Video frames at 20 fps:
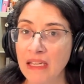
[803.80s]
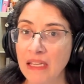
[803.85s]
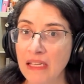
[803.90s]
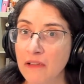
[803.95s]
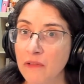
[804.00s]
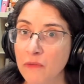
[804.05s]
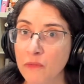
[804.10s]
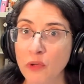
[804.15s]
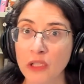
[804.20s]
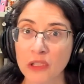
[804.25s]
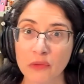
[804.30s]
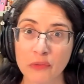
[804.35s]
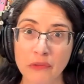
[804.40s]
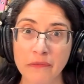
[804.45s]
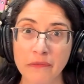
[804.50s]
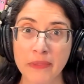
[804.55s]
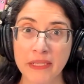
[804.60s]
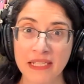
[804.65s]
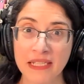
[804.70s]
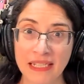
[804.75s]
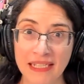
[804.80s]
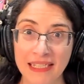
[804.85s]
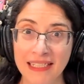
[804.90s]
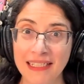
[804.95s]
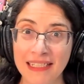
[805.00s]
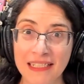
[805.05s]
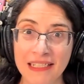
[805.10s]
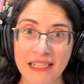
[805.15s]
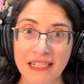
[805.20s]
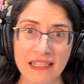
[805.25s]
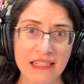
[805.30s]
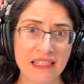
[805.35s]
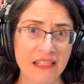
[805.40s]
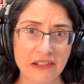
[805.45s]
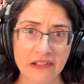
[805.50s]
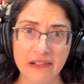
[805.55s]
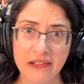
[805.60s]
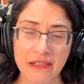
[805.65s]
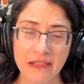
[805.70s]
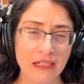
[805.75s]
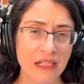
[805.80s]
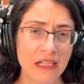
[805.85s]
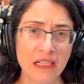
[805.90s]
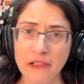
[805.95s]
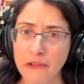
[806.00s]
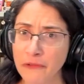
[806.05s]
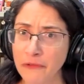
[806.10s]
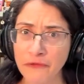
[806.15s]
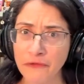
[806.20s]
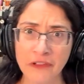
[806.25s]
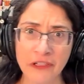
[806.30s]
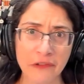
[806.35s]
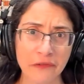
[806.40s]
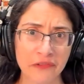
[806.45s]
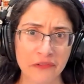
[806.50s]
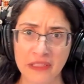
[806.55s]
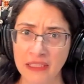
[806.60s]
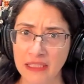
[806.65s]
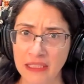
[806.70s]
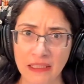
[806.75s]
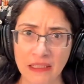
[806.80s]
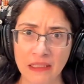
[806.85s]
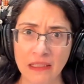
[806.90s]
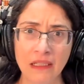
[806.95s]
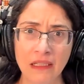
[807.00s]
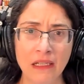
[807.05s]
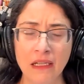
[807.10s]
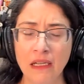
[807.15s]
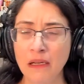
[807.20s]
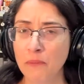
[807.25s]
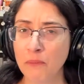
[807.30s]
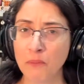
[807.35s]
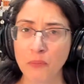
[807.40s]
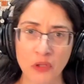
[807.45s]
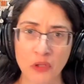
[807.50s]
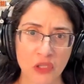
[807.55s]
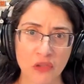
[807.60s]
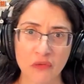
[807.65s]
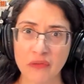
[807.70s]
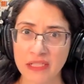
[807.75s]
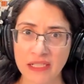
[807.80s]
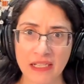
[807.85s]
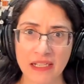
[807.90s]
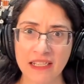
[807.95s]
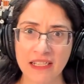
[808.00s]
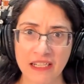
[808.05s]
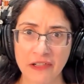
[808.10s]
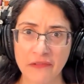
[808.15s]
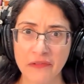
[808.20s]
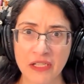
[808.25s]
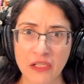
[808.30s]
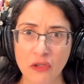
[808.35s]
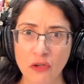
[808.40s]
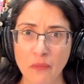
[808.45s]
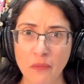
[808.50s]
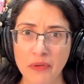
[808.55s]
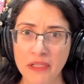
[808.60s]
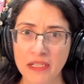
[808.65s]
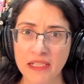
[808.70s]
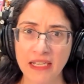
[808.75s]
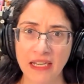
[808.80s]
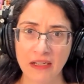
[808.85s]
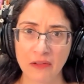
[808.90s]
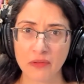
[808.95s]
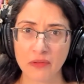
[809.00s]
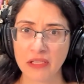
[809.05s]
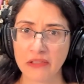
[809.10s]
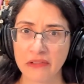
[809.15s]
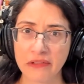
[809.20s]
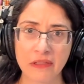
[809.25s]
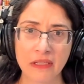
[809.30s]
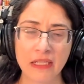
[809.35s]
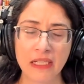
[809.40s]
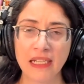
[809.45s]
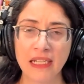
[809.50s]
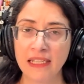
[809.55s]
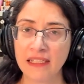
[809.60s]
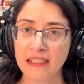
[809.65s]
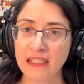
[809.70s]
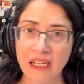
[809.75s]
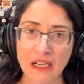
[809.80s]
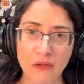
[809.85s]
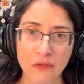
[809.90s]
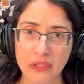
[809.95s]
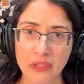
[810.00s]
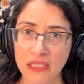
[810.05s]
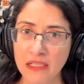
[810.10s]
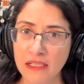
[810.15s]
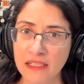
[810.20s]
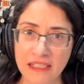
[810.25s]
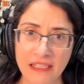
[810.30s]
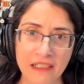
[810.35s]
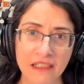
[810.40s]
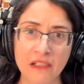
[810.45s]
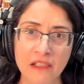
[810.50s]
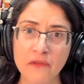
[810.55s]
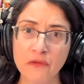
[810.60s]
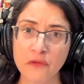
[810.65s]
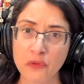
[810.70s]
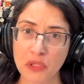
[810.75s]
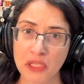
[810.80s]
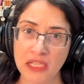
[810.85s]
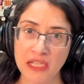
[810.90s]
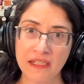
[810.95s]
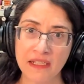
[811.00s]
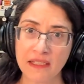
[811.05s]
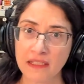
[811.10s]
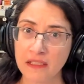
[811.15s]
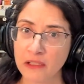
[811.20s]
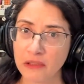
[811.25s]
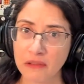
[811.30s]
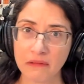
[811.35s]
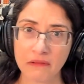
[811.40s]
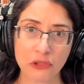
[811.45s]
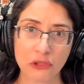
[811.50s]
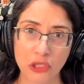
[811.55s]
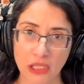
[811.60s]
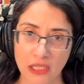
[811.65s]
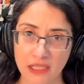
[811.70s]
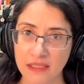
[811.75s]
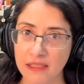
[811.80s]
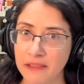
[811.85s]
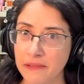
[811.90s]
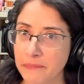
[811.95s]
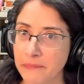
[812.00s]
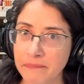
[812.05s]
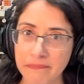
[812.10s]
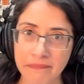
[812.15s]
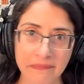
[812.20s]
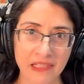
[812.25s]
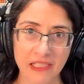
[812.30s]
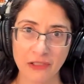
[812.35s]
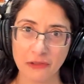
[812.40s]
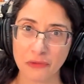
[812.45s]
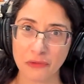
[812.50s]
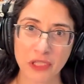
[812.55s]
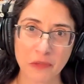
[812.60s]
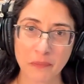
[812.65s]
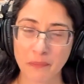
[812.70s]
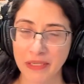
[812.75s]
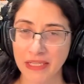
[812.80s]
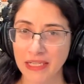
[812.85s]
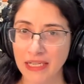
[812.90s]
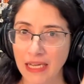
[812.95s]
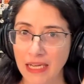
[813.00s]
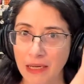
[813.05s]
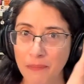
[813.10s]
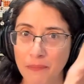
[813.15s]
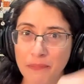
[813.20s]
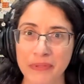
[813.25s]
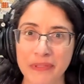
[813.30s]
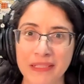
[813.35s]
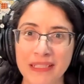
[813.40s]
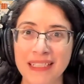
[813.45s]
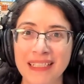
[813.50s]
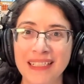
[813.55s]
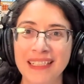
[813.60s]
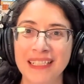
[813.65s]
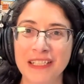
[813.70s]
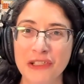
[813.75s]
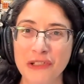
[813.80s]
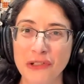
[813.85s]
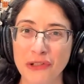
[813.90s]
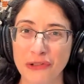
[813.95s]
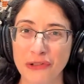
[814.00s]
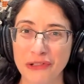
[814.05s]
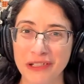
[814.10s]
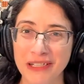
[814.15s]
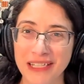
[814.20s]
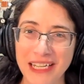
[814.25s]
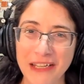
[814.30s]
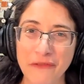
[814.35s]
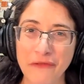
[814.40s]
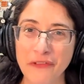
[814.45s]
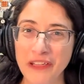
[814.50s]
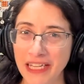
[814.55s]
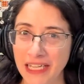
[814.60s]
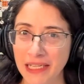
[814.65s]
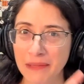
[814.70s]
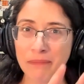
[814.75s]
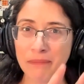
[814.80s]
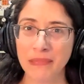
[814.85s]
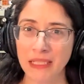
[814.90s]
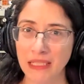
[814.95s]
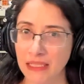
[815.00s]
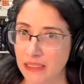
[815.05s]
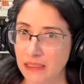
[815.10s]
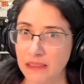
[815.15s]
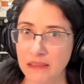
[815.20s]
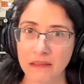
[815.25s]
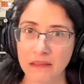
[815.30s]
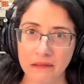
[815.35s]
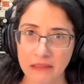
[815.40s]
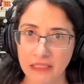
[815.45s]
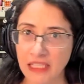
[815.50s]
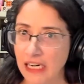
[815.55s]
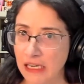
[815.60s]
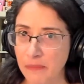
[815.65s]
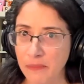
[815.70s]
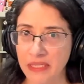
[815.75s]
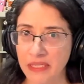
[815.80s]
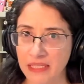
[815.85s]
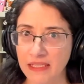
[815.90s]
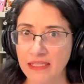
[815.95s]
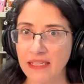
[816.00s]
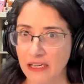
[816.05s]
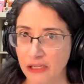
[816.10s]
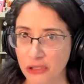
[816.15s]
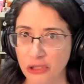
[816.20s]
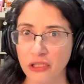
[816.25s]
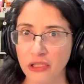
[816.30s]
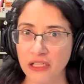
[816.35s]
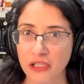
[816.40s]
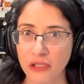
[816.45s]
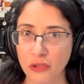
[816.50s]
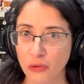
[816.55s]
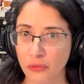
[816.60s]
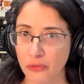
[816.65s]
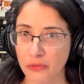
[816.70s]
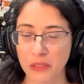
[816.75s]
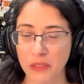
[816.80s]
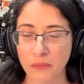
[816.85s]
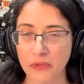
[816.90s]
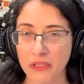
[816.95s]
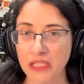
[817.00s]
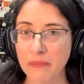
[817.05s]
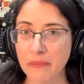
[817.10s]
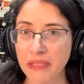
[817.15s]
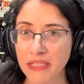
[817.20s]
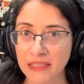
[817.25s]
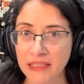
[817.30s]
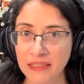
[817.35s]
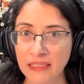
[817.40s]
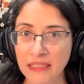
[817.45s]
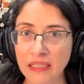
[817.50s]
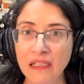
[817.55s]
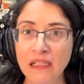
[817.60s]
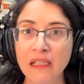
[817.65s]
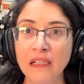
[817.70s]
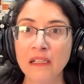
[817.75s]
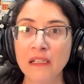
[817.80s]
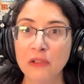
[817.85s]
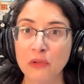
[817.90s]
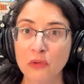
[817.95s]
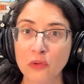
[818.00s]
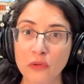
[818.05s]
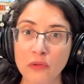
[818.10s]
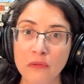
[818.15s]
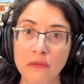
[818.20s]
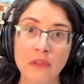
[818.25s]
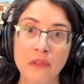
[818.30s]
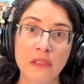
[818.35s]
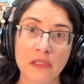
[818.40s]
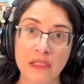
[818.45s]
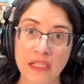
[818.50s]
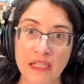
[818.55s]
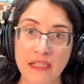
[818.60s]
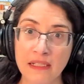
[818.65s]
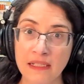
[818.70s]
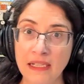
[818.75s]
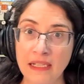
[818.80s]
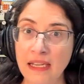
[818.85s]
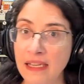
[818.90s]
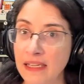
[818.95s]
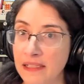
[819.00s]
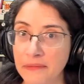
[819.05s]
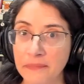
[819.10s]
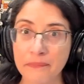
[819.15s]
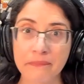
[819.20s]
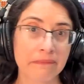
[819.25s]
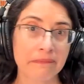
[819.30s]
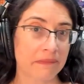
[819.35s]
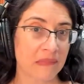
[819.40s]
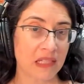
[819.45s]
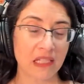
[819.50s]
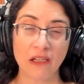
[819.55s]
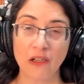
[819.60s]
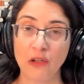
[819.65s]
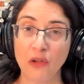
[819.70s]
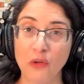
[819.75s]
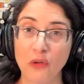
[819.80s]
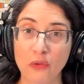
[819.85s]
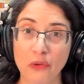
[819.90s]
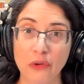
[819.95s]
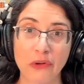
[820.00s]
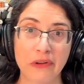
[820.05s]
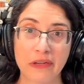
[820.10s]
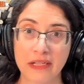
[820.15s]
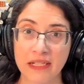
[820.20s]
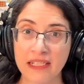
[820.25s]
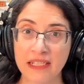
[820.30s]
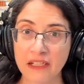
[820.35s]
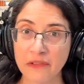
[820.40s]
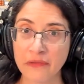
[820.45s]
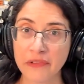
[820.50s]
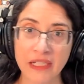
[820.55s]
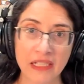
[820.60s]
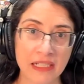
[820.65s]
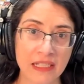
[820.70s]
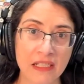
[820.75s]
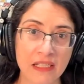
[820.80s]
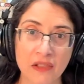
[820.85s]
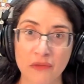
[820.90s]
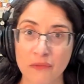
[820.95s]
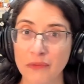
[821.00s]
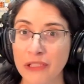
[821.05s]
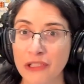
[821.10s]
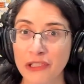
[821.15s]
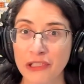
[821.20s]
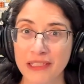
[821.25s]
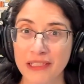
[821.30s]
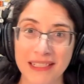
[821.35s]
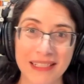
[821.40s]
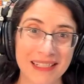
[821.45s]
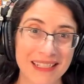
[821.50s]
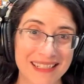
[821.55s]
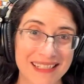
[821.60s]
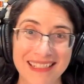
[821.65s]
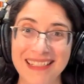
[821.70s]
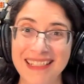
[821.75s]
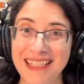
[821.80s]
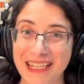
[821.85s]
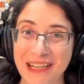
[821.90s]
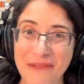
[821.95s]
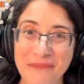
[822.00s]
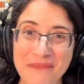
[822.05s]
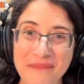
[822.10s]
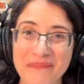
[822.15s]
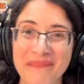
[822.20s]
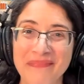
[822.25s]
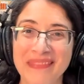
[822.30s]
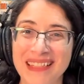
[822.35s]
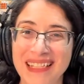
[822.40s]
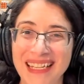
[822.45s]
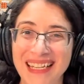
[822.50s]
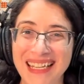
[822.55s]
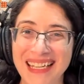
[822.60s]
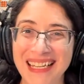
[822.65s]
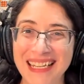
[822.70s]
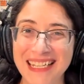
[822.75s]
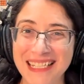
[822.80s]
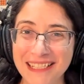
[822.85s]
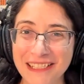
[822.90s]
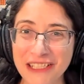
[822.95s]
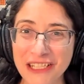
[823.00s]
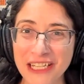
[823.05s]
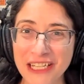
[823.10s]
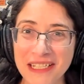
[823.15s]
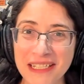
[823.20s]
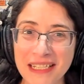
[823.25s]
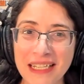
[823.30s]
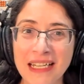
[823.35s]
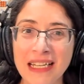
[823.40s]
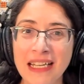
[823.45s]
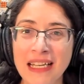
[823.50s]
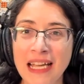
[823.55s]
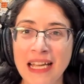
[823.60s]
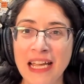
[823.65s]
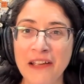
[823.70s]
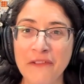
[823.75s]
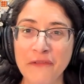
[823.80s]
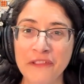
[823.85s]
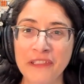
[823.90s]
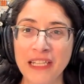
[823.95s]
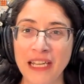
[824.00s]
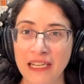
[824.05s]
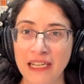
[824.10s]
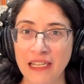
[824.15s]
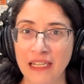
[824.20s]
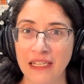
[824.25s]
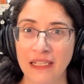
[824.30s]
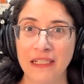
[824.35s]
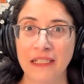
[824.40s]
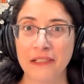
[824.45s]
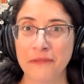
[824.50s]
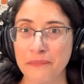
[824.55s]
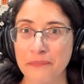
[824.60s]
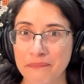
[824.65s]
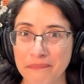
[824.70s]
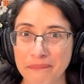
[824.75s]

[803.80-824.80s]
What we've been seeing is that there are 50 Postgres service companies out there and counting, starting from things that just, spin up your a VM and the database is actually your responsibility, to things like Aurora Serverless, which is, as the name suggests, have taken